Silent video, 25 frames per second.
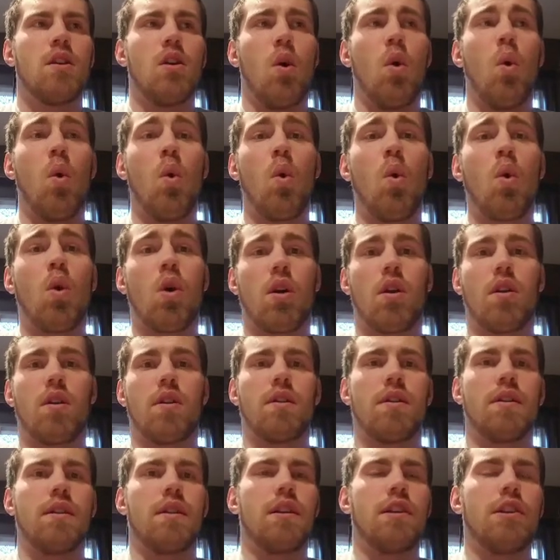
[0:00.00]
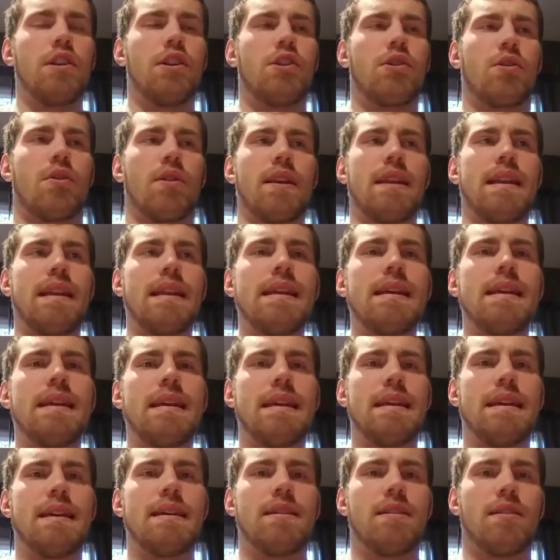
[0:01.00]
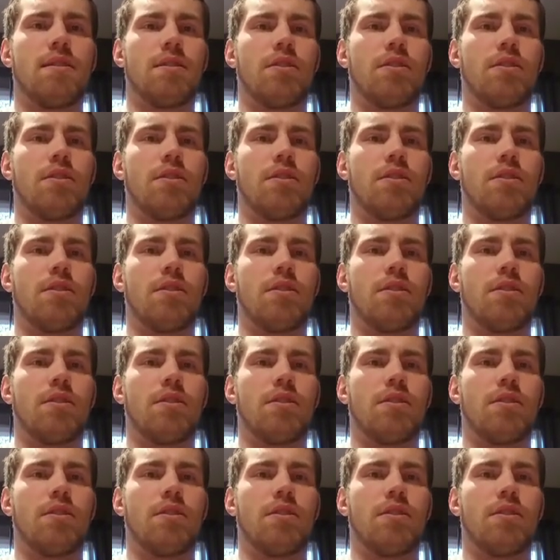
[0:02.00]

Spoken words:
or your knee,